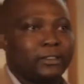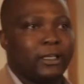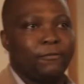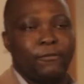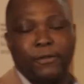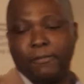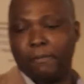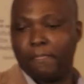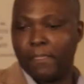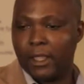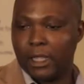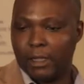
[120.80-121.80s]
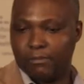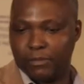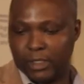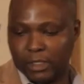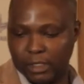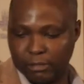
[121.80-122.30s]
survey
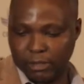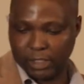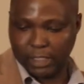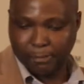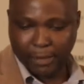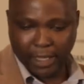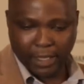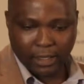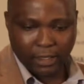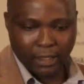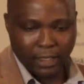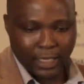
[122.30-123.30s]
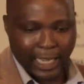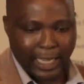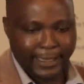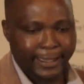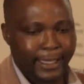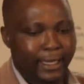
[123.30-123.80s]
in May.
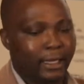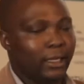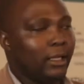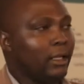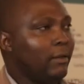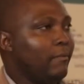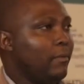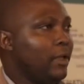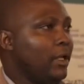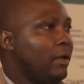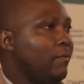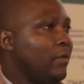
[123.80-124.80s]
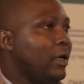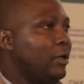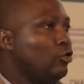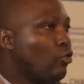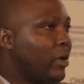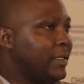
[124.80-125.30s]
And then
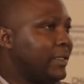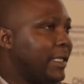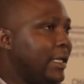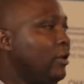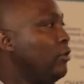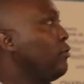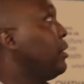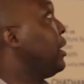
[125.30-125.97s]
towards the end of